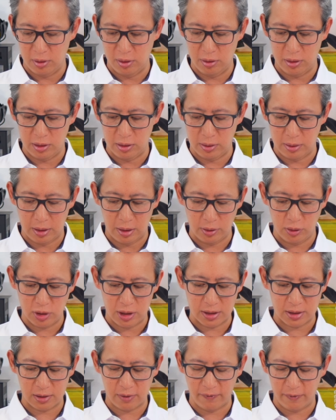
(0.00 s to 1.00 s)
You can
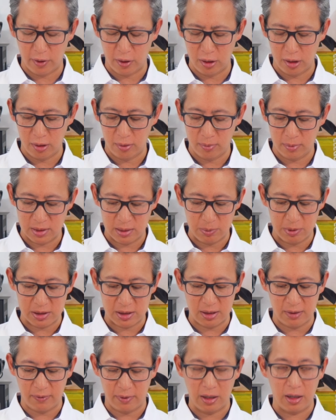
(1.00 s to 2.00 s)
adjust the volume
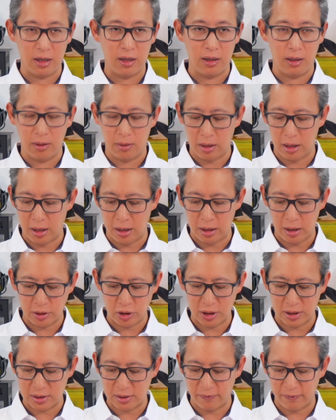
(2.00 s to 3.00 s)

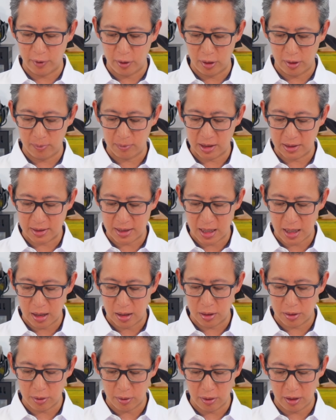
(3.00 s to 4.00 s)
adjust the volume to
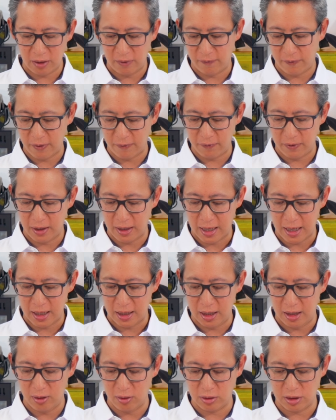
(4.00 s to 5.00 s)
10, 30, 50,
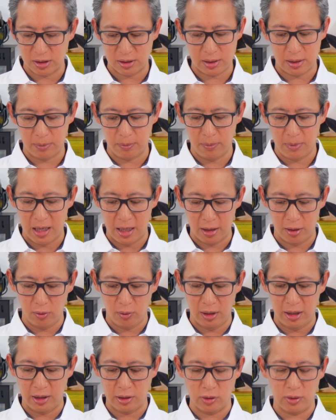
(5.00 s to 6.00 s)
80, or just
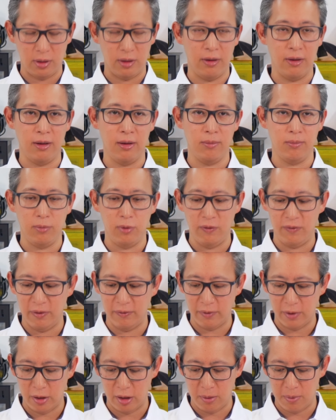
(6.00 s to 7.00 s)
manually move the
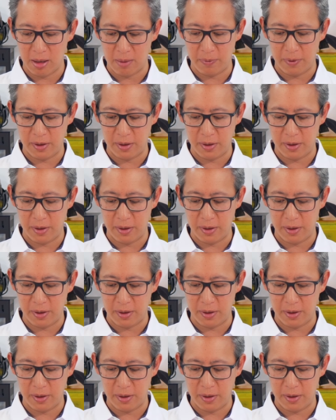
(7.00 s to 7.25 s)
volume up